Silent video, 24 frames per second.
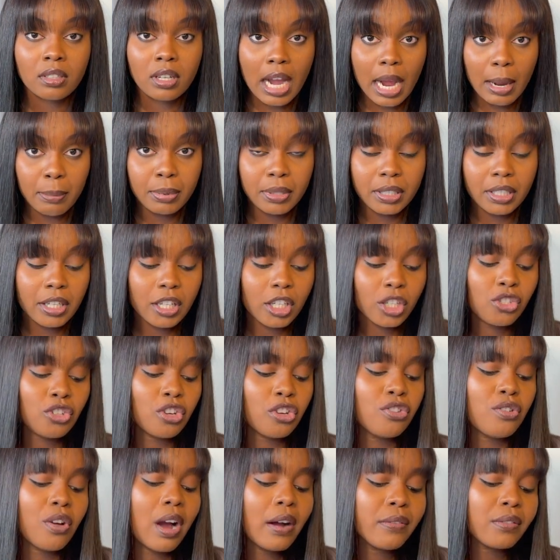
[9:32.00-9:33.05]

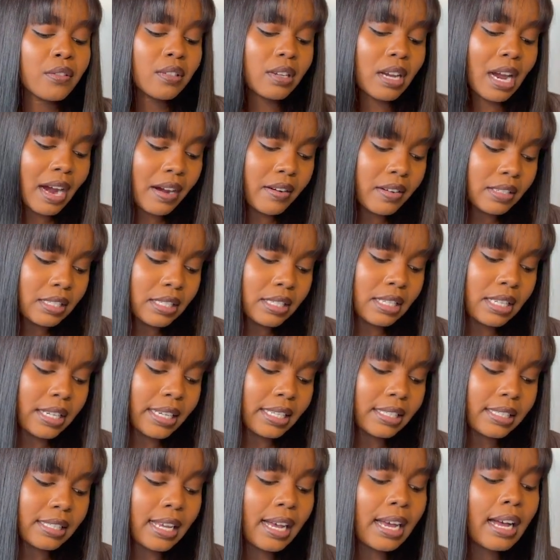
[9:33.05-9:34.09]
application you have to carry this
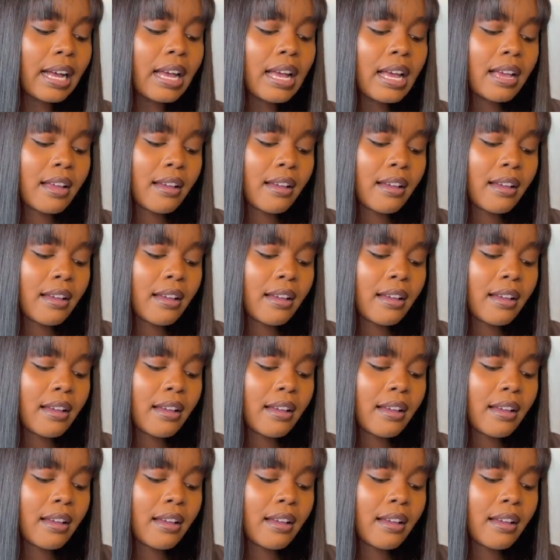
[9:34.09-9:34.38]
letter